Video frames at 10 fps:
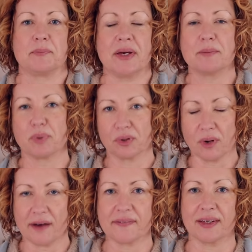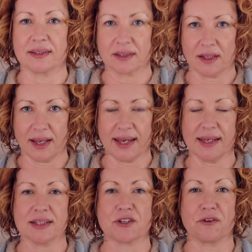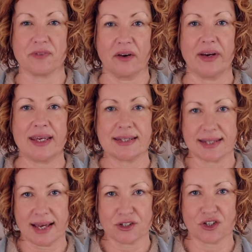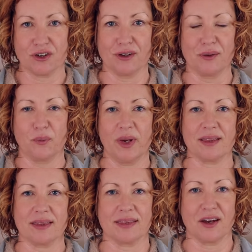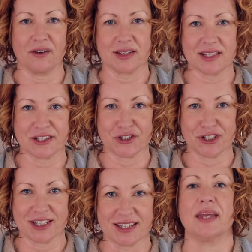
big profit clients are very intentional with their decisions.